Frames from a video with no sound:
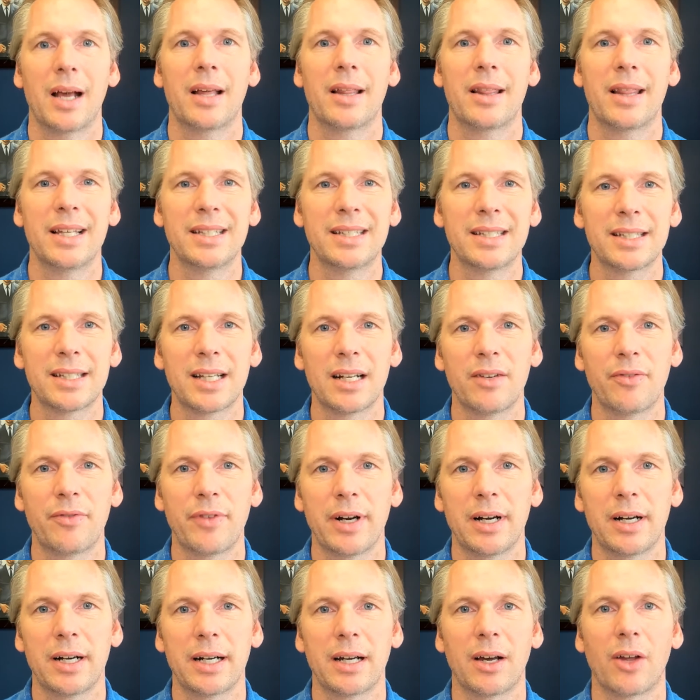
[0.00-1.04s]
This is going to
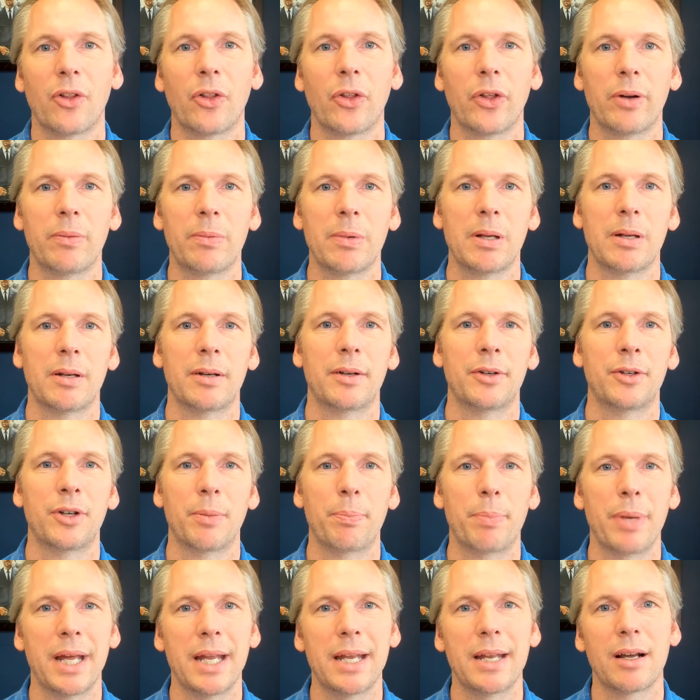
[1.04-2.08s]
vary a little bit
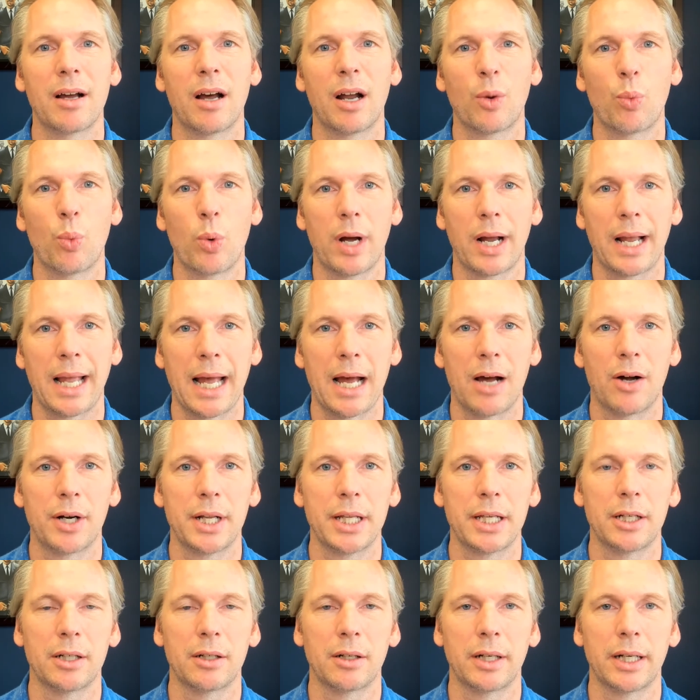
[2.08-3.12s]
depending on what county
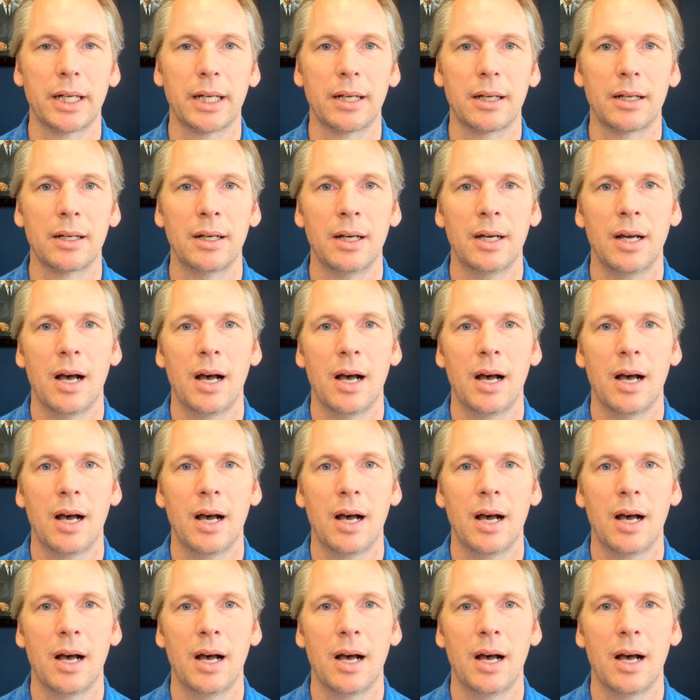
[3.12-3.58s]
you're in.